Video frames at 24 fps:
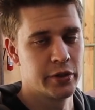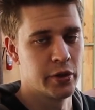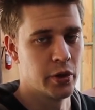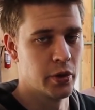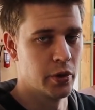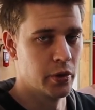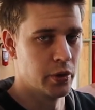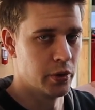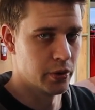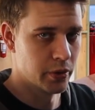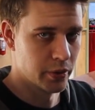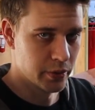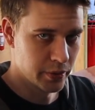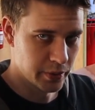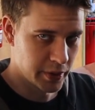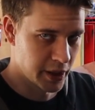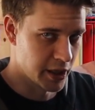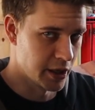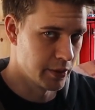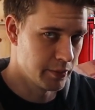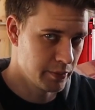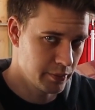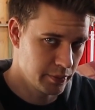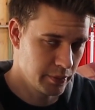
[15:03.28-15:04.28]
to
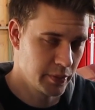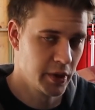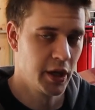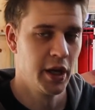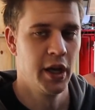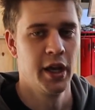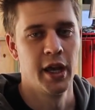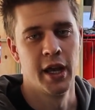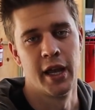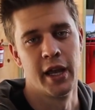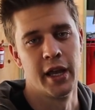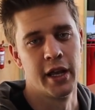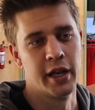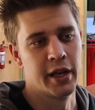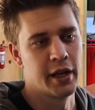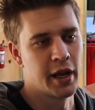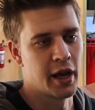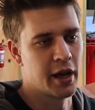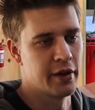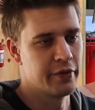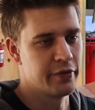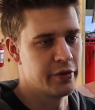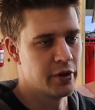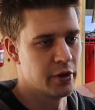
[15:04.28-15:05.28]
him and
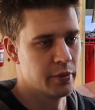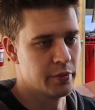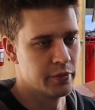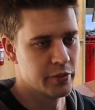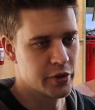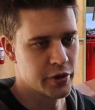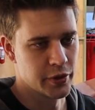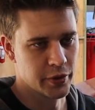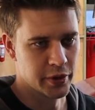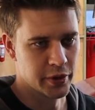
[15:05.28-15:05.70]
have him